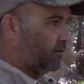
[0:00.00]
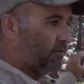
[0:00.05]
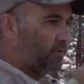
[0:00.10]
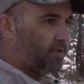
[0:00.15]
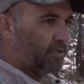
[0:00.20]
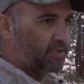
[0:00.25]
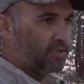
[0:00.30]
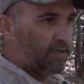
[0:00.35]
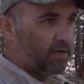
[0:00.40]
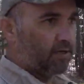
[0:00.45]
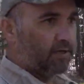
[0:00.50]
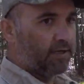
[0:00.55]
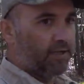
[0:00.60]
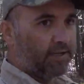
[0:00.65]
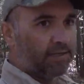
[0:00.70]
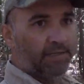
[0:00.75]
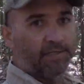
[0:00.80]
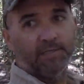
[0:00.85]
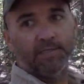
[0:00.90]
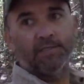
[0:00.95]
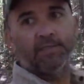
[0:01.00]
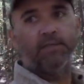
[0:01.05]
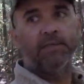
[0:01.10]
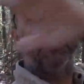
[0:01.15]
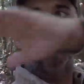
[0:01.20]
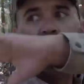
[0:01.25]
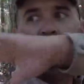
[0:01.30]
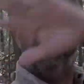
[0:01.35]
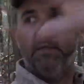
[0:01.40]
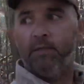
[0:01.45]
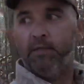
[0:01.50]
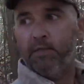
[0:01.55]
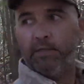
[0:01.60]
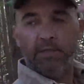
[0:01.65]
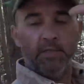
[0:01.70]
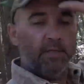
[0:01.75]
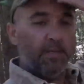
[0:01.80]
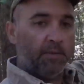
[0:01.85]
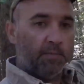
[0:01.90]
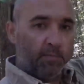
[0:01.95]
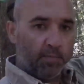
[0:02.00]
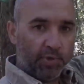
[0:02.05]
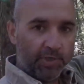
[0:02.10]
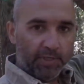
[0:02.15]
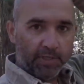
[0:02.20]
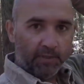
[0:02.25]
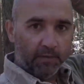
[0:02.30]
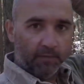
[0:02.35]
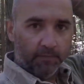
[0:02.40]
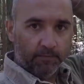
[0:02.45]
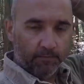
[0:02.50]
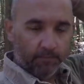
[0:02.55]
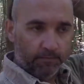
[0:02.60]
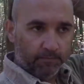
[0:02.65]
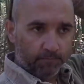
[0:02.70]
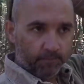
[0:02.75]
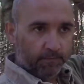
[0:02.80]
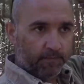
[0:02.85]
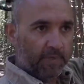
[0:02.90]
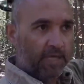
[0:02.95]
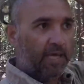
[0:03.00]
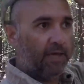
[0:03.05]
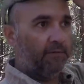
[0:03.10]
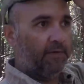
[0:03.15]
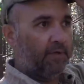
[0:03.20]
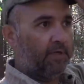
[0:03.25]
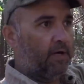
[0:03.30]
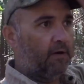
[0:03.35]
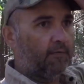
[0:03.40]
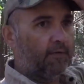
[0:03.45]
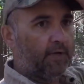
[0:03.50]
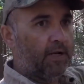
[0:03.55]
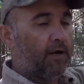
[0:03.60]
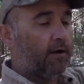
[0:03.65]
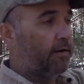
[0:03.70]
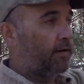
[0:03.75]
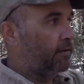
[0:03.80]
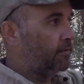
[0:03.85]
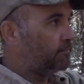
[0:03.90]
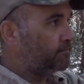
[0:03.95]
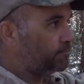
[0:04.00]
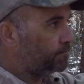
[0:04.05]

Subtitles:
this area. Now this is a pretty heavy covered area,